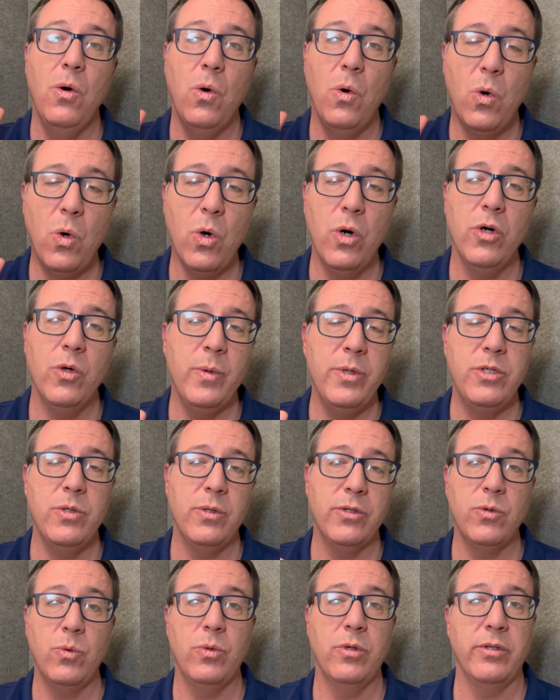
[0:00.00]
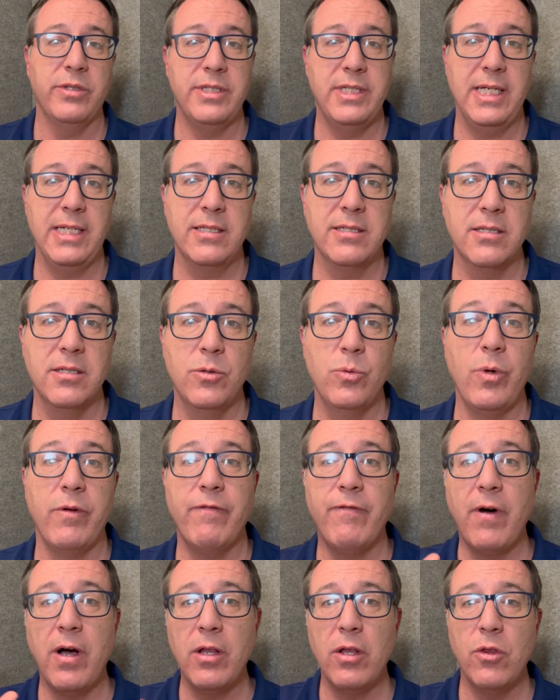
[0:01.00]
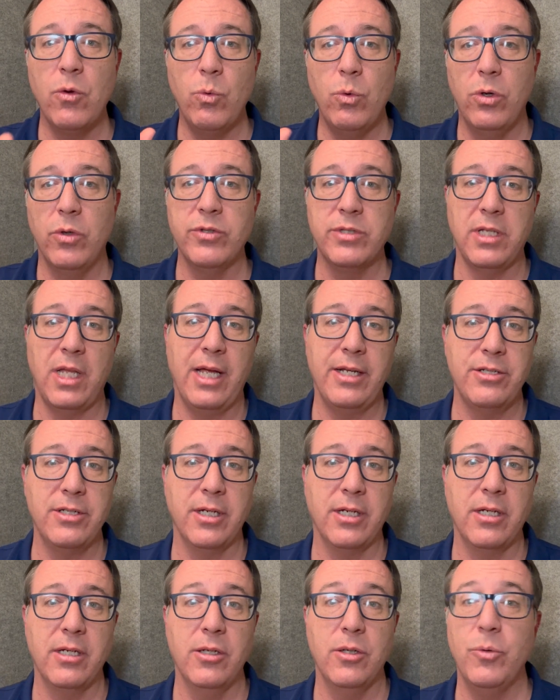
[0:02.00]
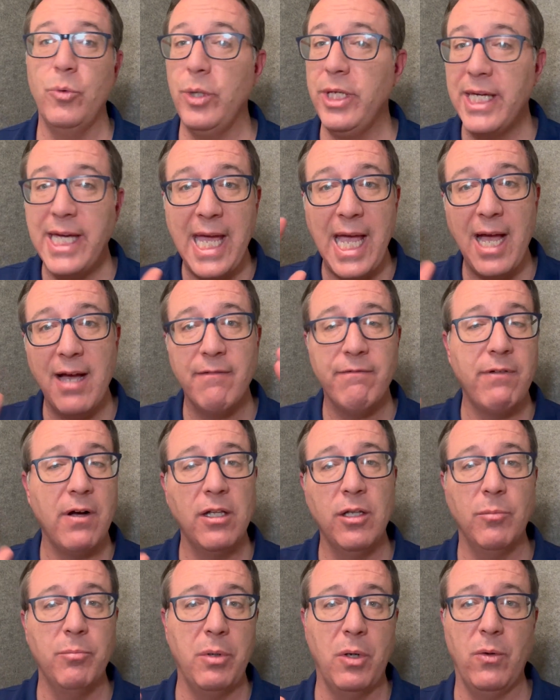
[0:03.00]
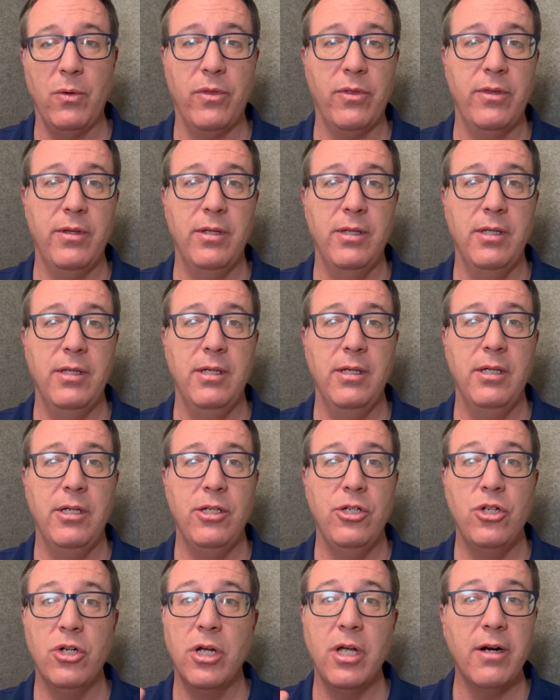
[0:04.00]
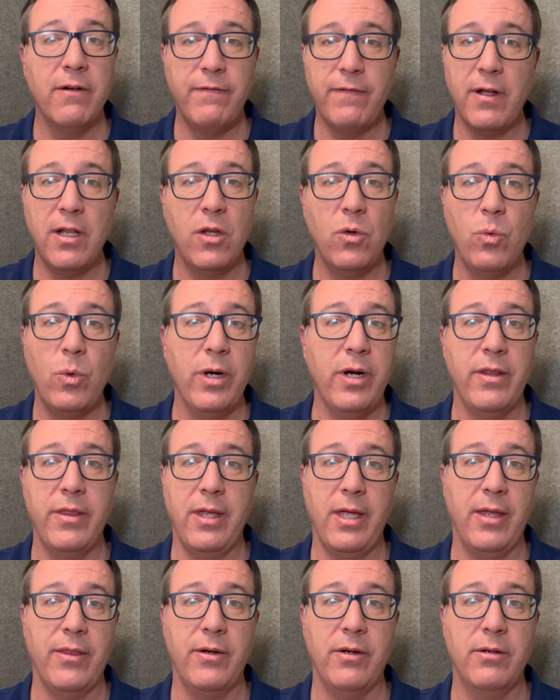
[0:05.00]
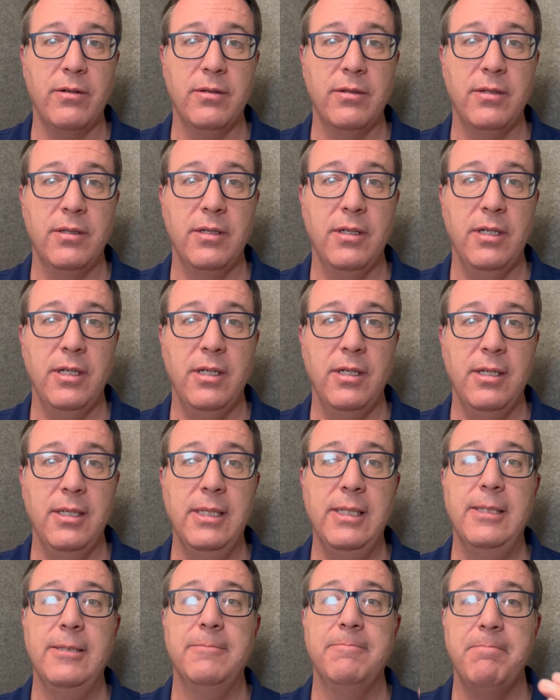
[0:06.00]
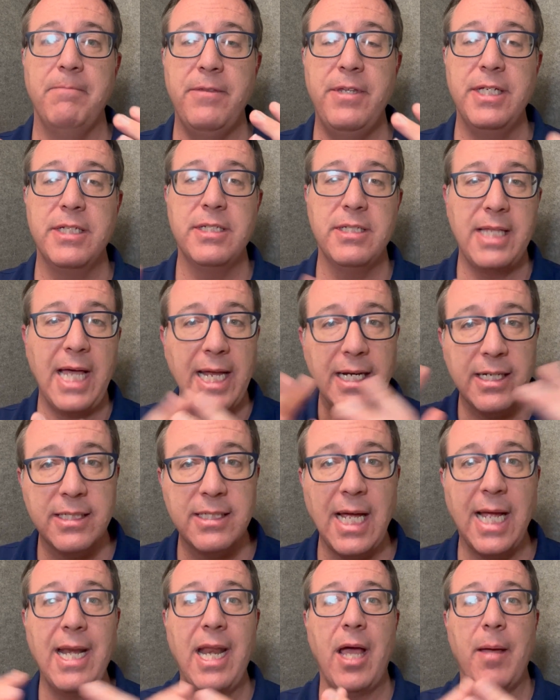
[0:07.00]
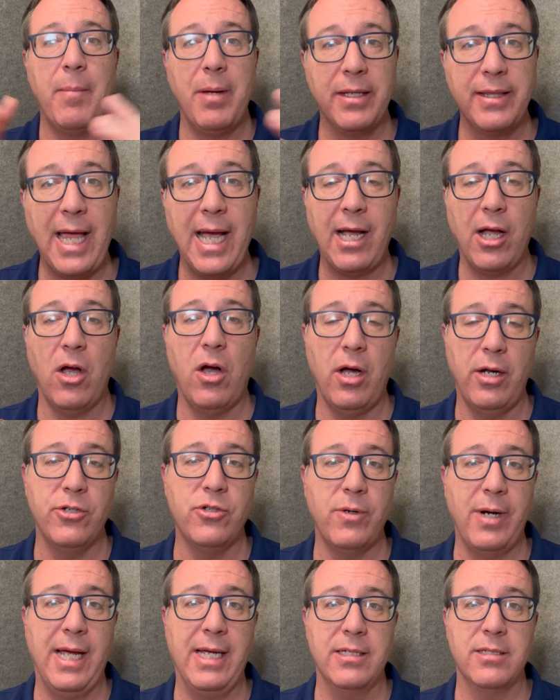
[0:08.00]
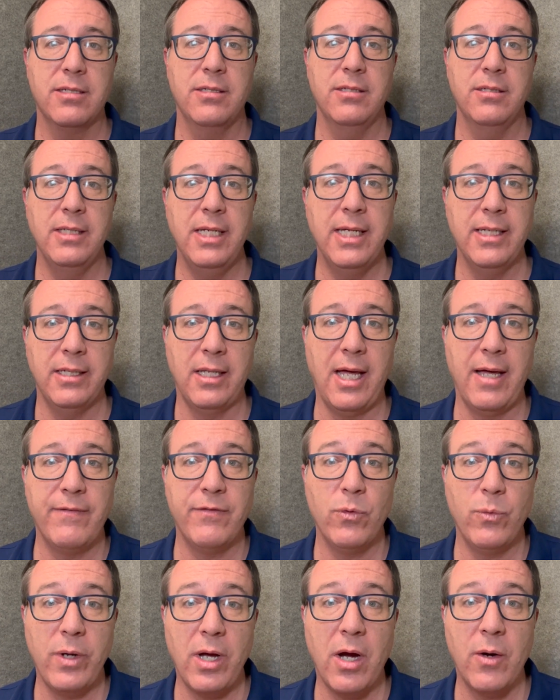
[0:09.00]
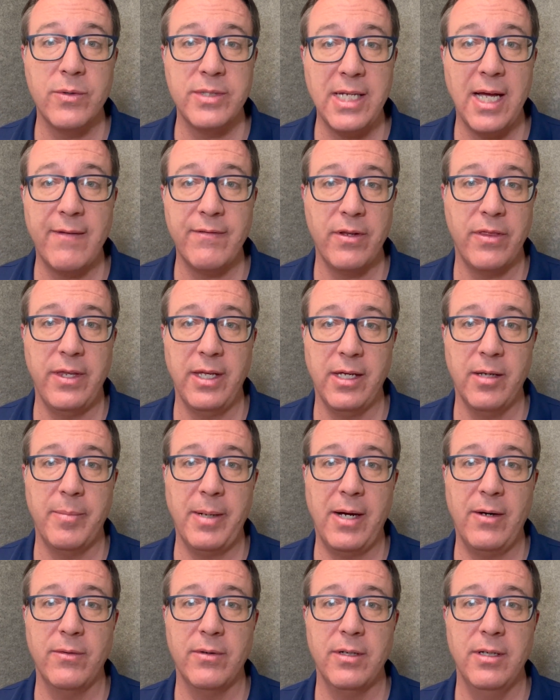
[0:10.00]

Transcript: Or do we do what the world says? Do we follow the world's logic? Well, you can't follow both. You're going to follow one or the other. This is that dynamic, that contrast in life that we always have to think about.